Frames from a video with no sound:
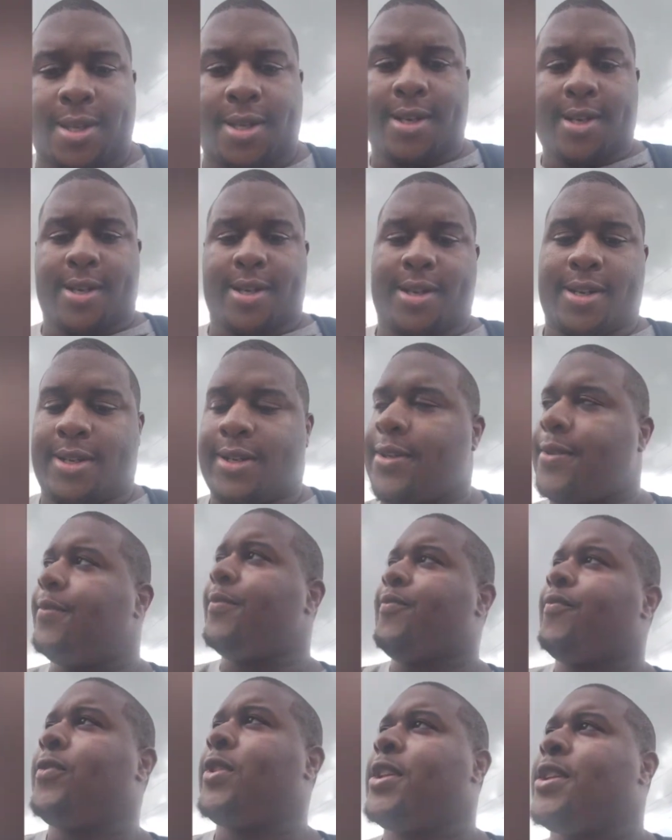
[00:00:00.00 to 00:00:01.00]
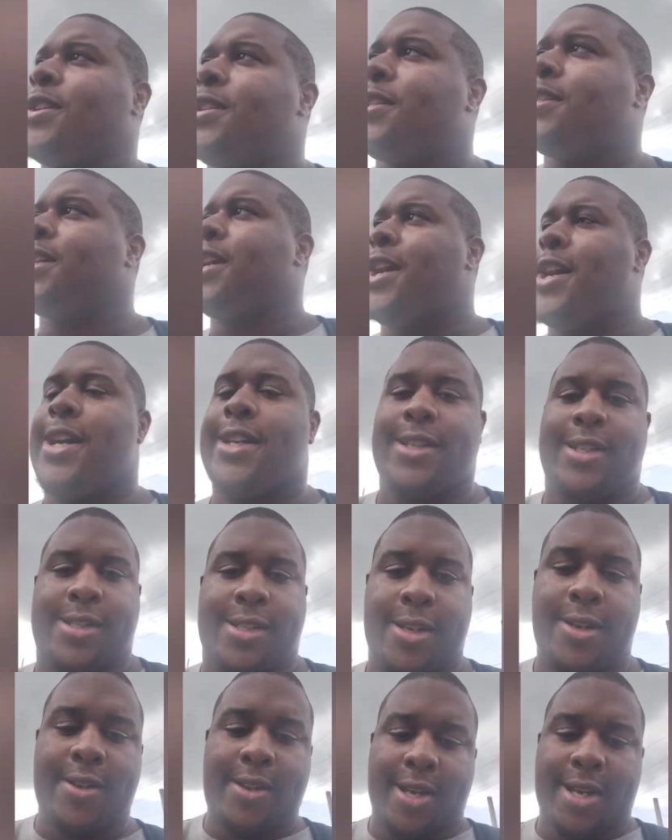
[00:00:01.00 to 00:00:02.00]
the uh, sign to
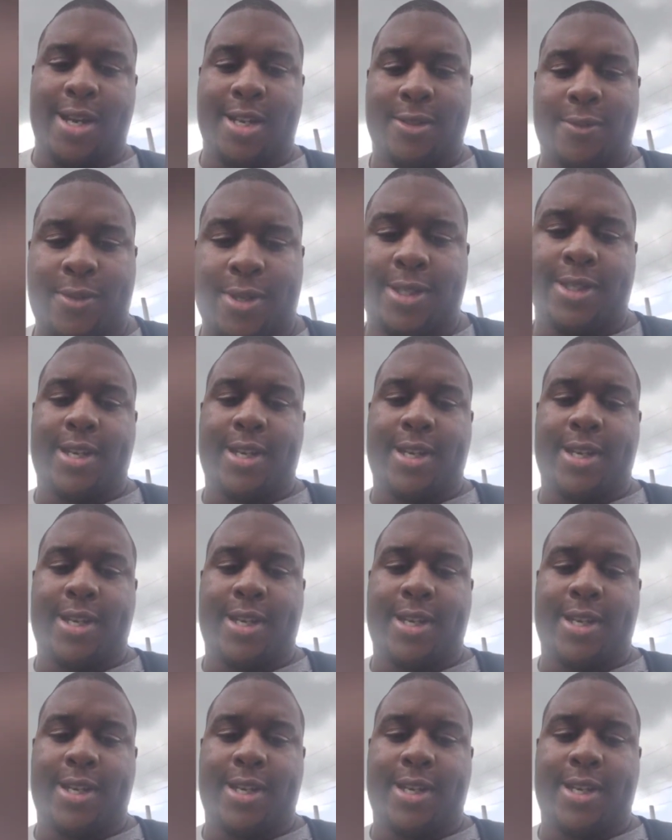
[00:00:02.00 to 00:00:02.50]
show you guys one